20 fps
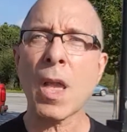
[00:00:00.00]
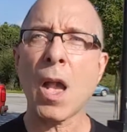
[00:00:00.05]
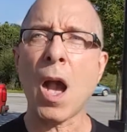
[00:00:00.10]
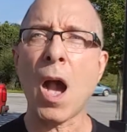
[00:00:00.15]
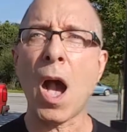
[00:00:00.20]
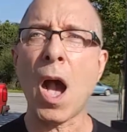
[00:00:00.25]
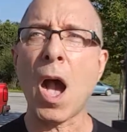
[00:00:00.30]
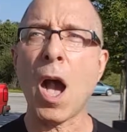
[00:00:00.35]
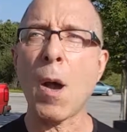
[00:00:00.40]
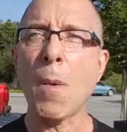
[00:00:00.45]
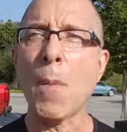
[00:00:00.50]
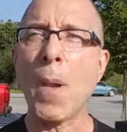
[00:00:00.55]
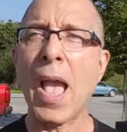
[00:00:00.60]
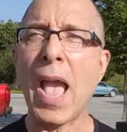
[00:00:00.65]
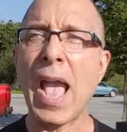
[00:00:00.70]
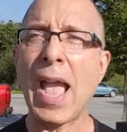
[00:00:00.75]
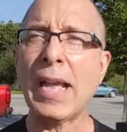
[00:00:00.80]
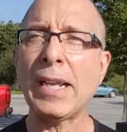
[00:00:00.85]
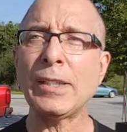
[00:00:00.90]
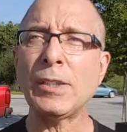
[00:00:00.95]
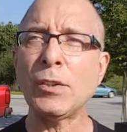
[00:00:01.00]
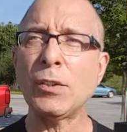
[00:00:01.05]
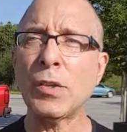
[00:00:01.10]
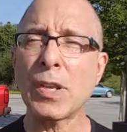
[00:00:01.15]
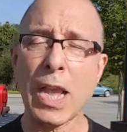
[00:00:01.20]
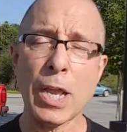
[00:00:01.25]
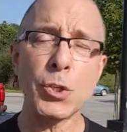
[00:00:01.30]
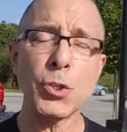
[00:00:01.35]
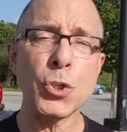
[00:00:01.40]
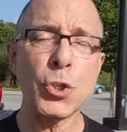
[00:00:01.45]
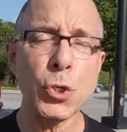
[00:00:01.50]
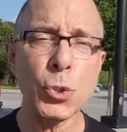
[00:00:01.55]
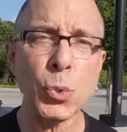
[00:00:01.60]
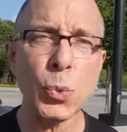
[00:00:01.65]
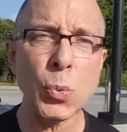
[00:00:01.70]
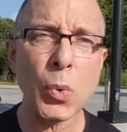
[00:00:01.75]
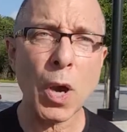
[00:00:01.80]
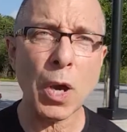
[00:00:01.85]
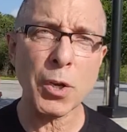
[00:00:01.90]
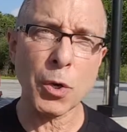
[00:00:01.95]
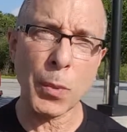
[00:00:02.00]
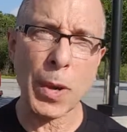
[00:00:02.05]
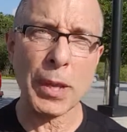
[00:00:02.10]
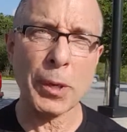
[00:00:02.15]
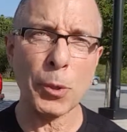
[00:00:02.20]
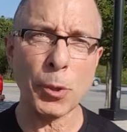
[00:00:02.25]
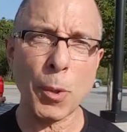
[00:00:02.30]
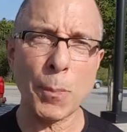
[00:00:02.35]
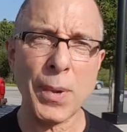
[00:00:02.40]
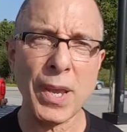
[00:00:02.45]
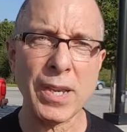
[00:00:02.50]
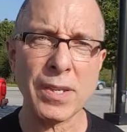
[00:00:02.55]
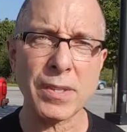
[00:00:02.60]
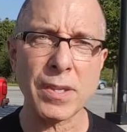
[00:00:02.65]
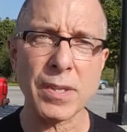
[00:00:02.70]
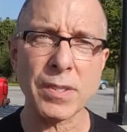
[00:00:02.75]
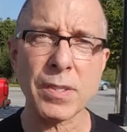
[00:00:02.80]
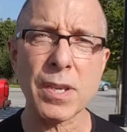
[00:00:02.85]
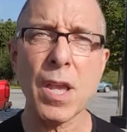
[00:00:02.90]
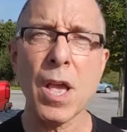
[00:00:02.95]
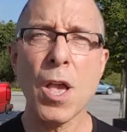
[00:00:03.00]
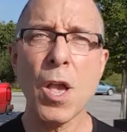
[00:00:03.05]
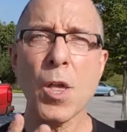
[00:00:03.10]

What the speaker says: and do on a regular basis.